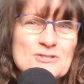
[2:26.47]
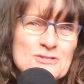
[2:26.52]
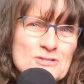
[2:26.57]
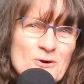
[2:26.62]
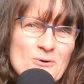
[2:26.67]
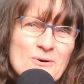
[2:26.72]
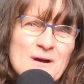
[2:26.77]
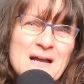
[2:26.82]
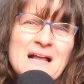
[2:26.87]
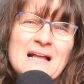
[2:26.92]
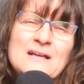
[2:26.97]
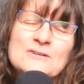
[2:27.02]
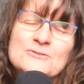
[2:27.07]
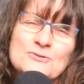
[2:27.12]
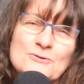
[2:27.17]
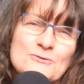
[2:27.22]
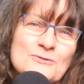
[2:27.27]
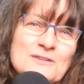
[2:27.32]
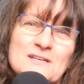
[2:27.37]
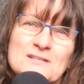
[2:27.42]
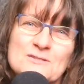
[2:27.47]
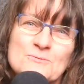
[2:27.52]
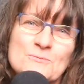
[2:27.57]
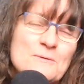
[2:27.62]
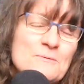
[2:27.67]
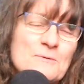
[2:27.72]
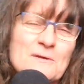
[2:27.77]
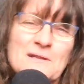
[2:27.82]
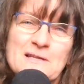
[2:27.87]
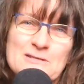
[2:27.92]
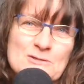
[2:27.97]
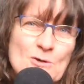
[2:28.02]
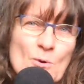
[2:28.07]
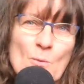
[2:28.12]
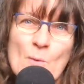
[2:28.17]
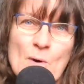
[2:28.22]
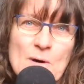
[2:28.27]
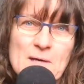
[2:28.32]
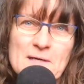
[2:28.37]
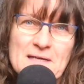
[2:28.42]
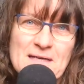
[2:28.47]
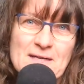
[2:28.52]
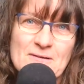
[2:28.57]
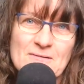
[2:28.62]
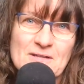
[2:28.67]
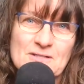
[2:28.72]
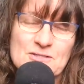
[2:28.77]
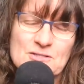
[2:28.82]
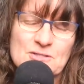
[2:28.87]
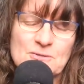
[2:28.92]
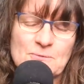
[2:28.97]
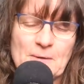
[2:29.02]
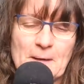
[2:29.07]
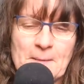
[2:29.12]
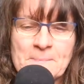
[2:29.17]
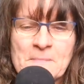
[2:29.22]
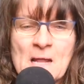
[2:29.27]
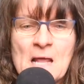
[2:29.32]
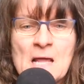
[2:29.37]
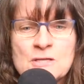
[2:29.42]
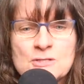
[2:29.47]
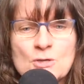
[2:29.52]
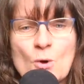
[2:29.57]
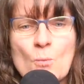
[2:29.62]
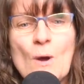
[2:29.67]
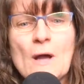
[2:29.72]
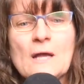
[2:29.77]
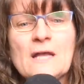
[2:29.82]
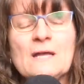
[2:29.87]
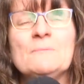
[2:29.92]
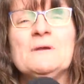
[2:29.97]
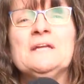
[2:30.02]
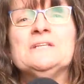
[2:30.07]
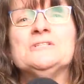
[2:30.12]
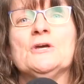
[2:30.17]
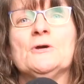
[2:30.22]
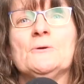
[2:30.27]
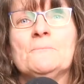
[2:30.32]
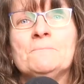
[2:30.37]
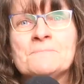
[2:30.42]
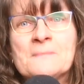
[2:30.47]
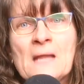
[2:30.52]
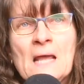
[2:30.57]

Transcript: So truth is, we really don't want to hear it, do we? So what can we do?